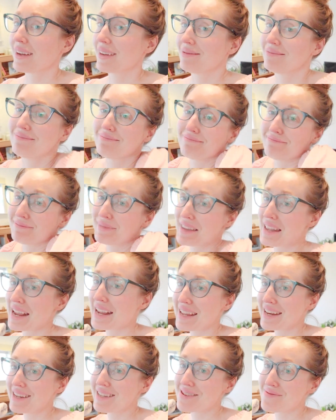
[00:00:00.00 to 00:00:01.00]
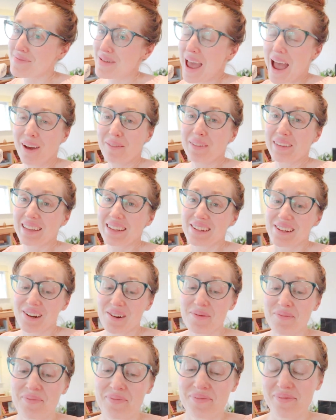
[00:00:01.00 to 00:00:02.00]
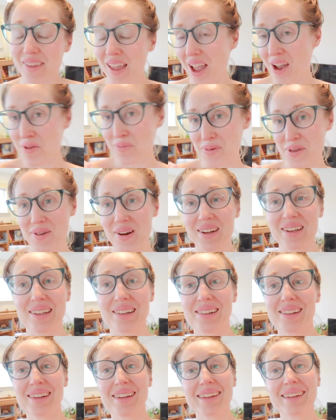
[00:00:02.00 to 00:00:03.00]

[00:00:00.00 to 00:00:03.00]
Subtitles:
to take it easy, be happy this year. I hope you are too.